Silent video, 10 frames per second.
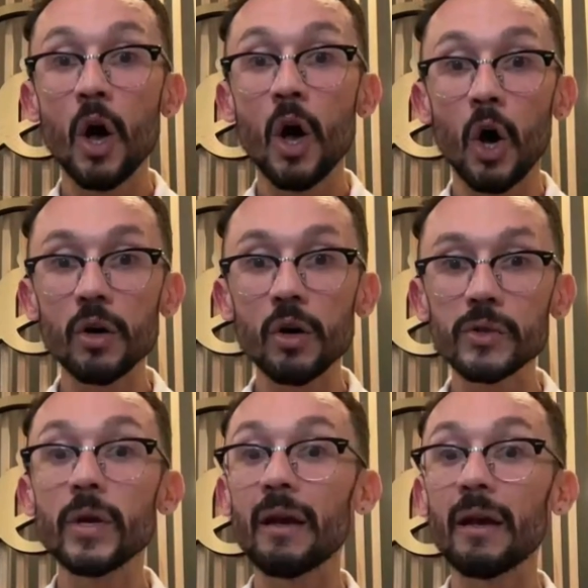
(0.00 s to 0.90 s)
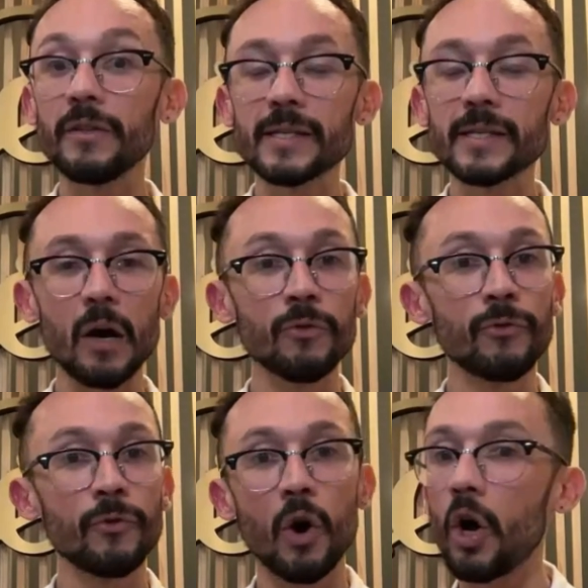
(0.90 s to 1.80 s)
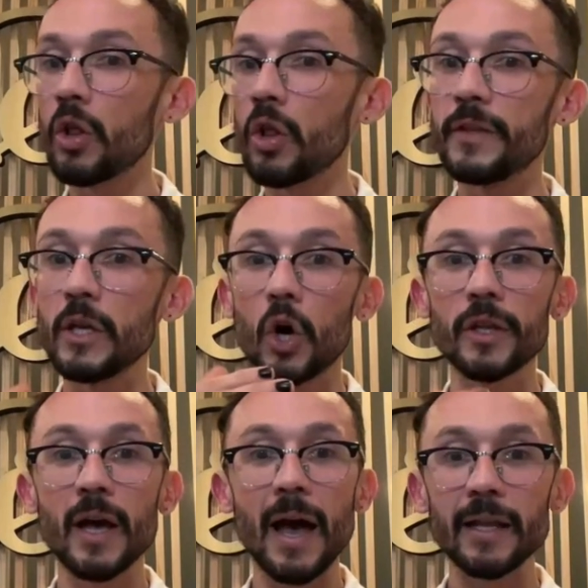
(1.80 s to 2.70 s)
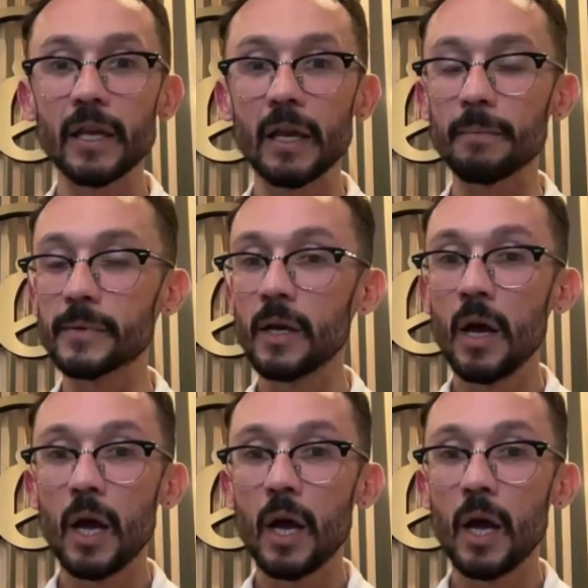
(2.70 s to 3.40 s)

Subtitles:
Also, you have discount for all of the other items.